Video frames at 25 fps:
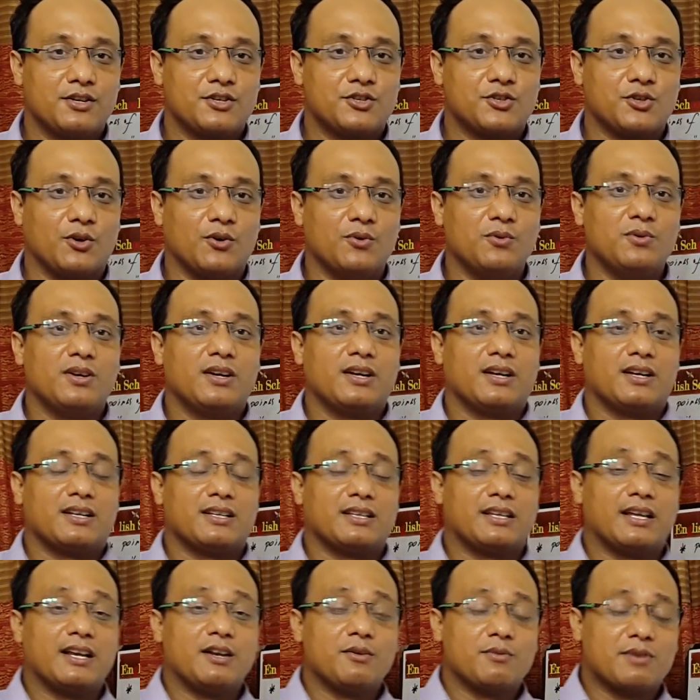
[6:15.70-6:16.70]
So
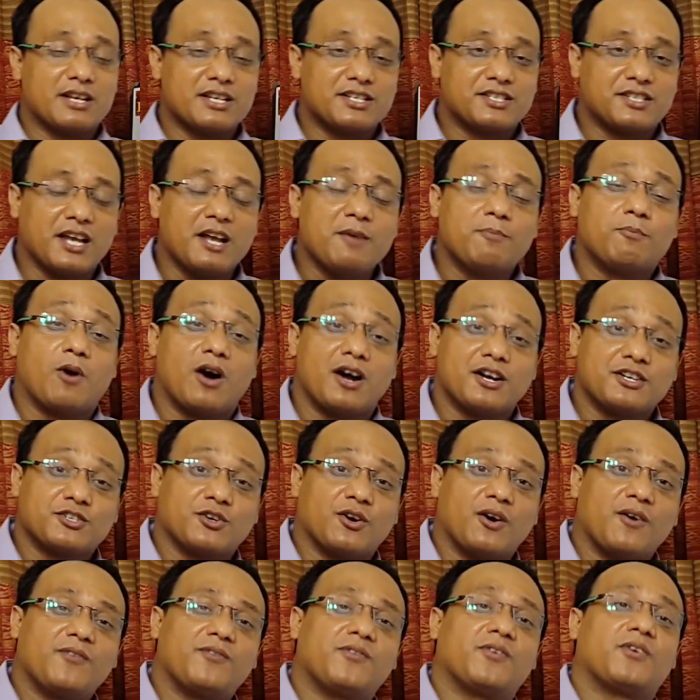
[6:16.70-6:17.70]
then you can say point
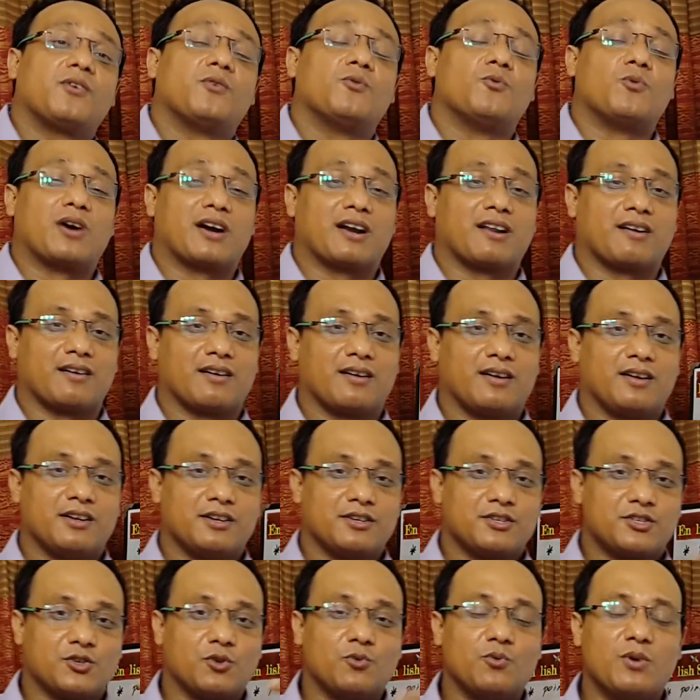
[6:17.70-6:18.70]
of order.
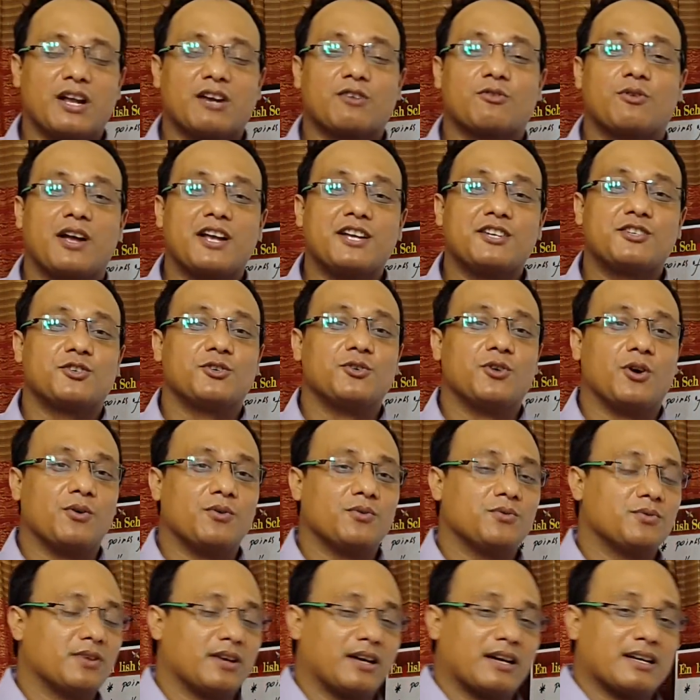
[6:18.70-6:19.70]
So we are going to
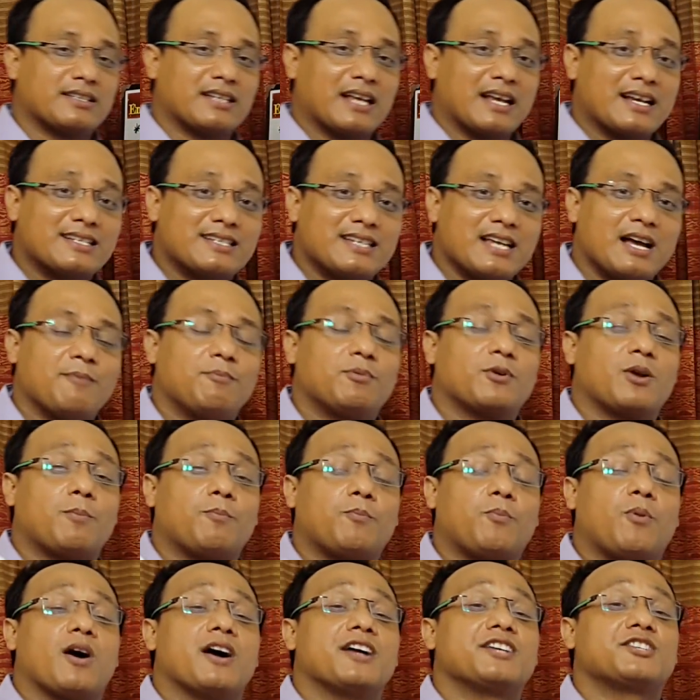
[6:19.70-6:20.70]
know the example
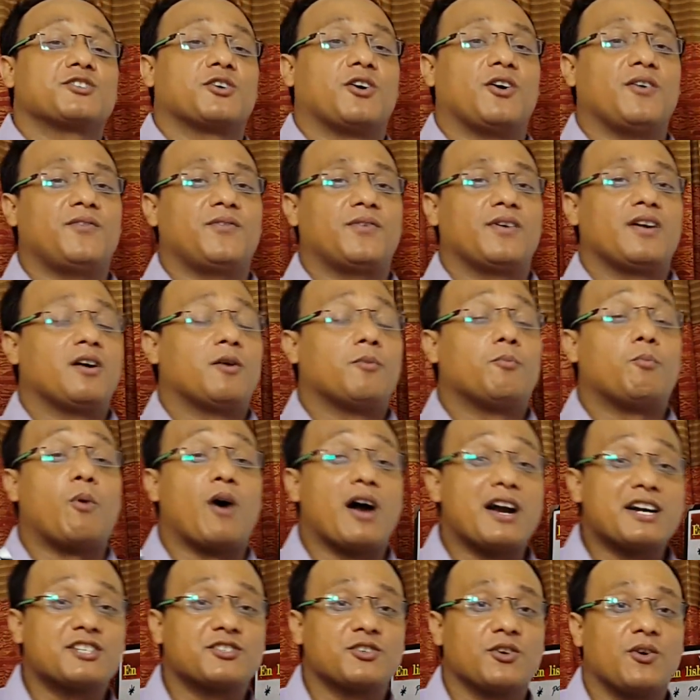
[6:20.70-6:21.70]
of points
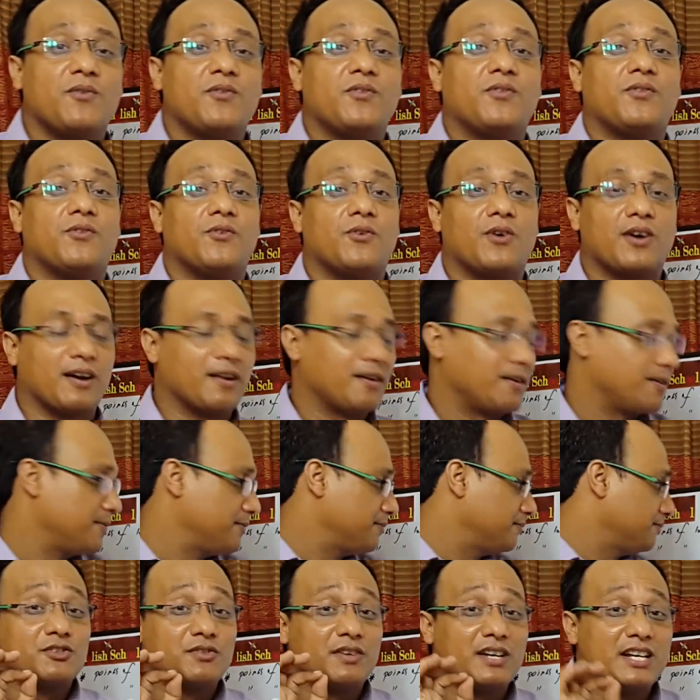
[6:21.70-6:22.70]
of order.
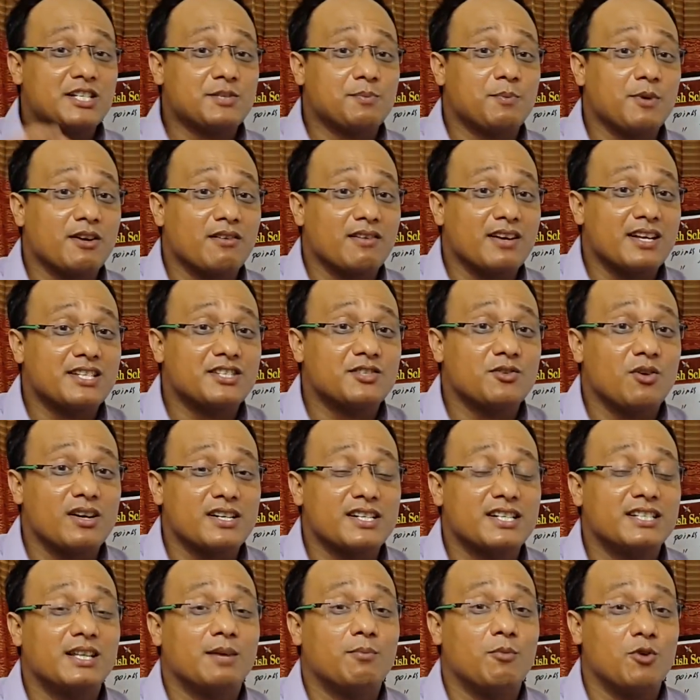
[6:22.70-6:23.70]
Opposition speaker is
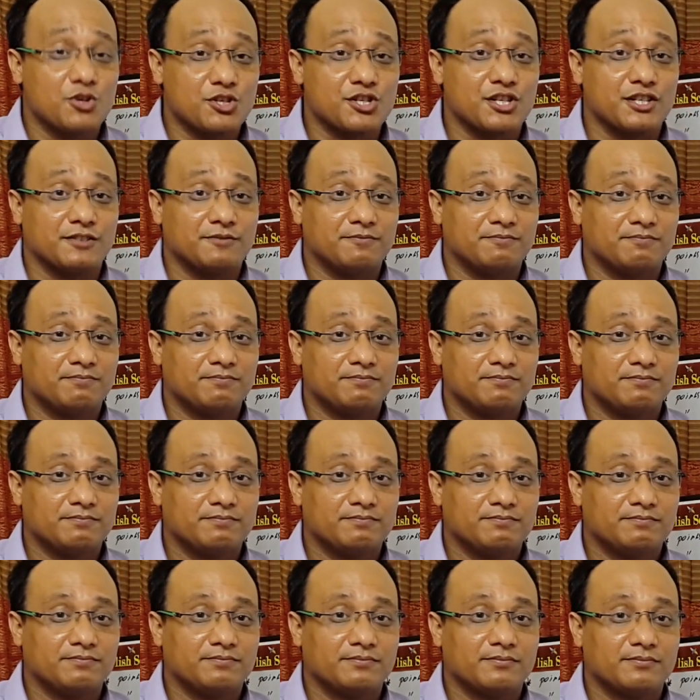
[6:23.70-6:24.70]
not in the motion.
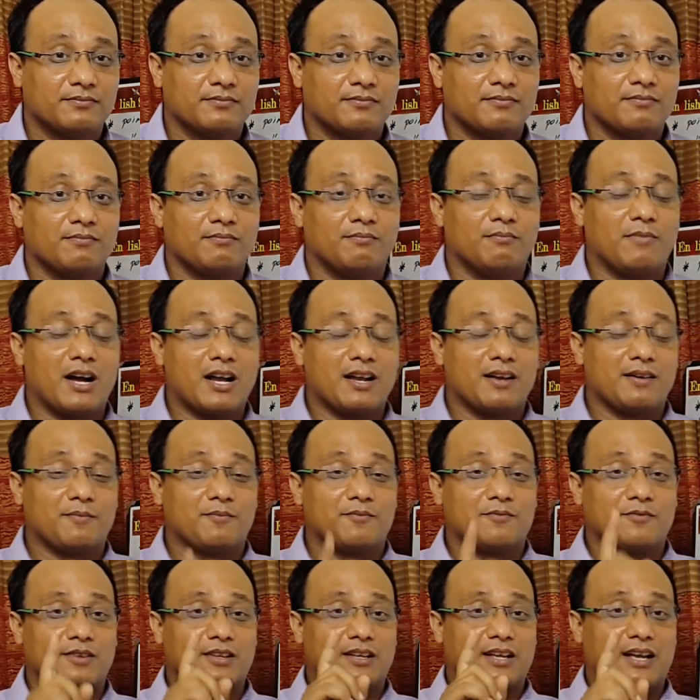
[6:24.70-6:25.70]

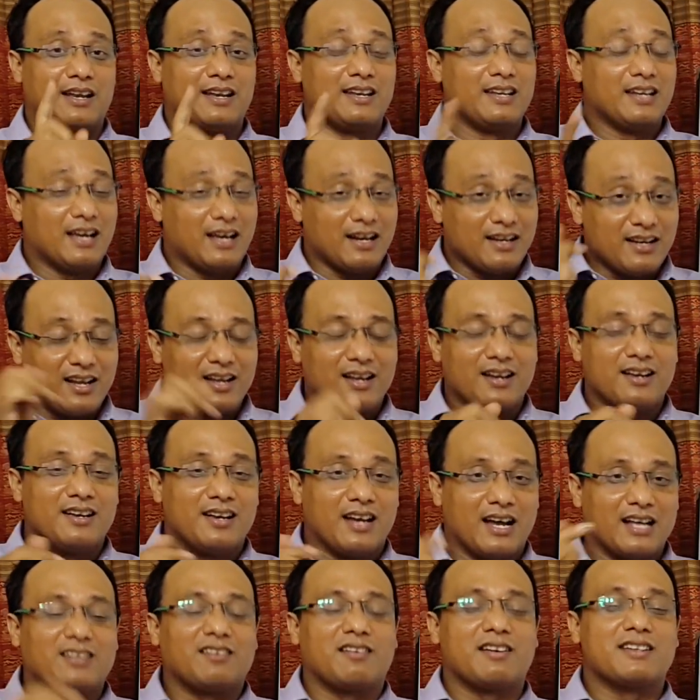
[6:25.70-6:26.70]

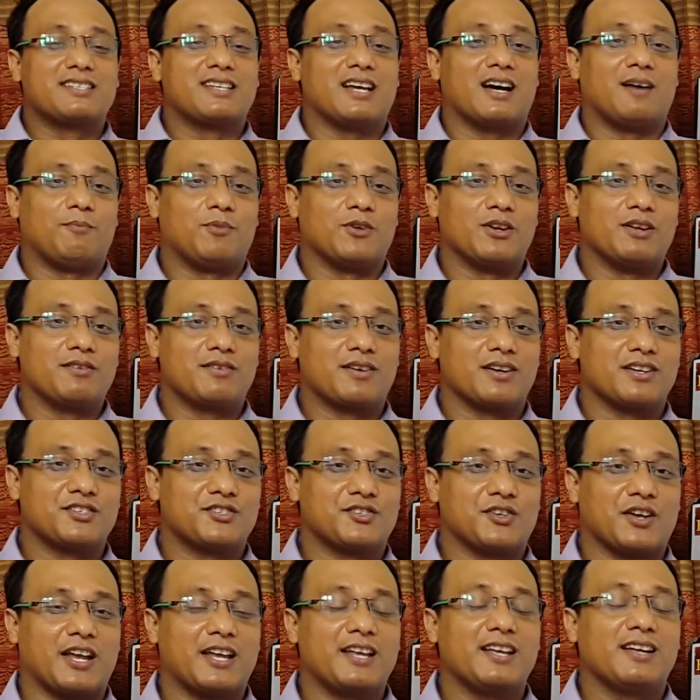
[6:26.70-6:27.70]
Another example, you can
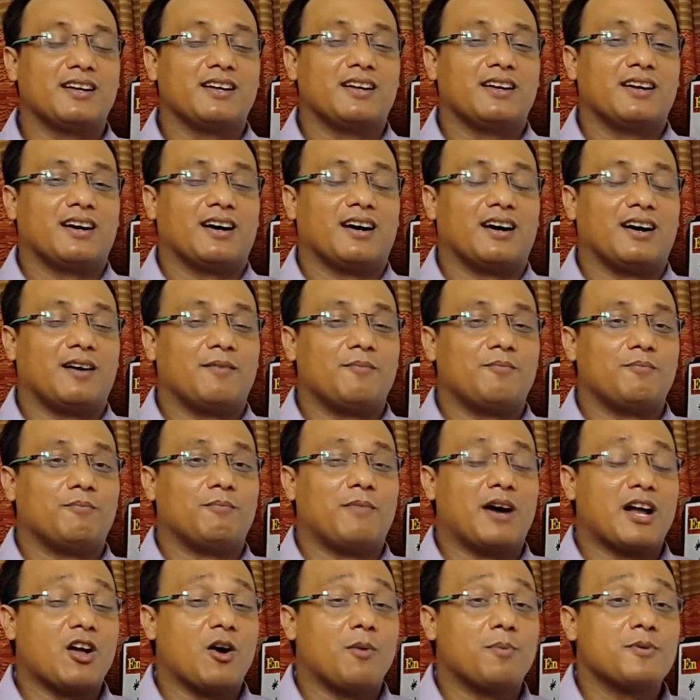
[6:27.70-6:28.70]
say
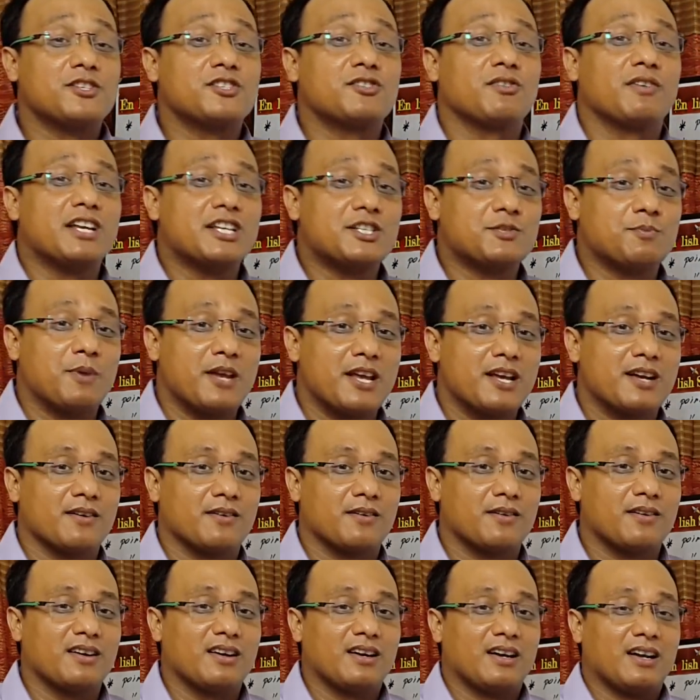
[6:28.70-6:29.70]
my opposition
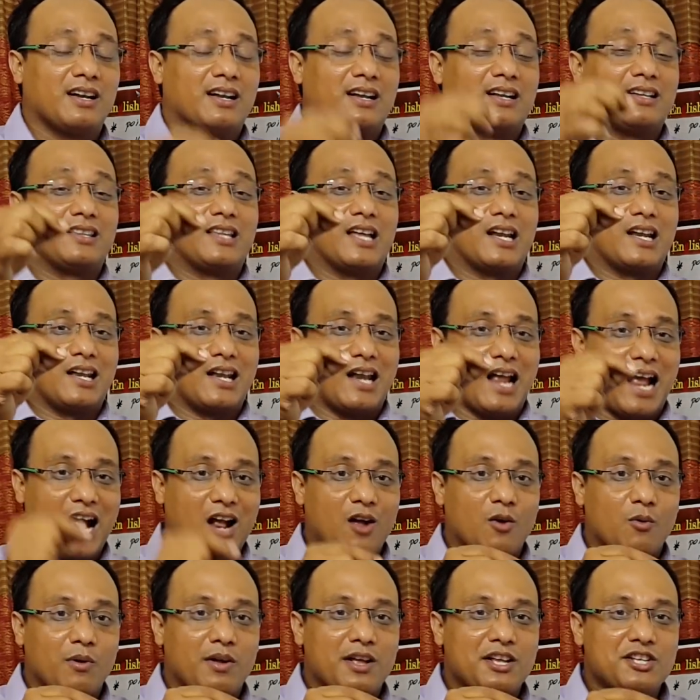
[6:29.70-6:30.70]
speaker, the
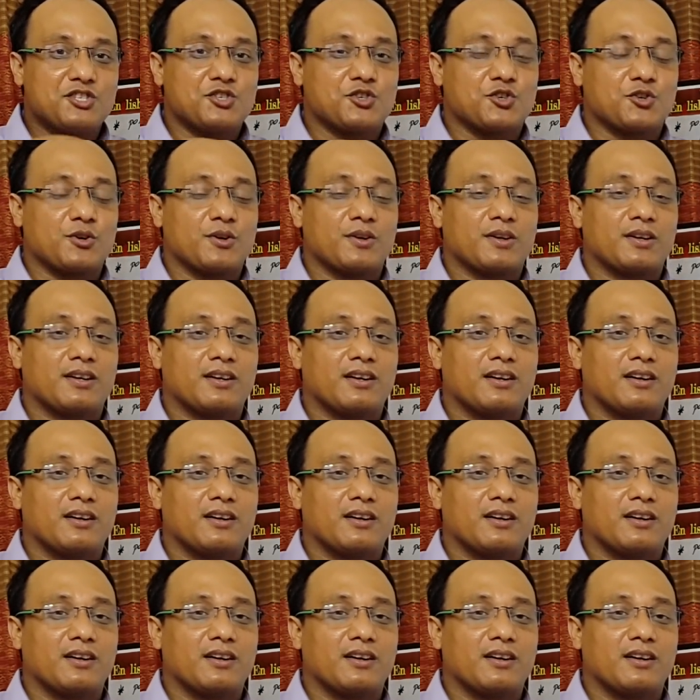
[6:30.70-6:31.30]
language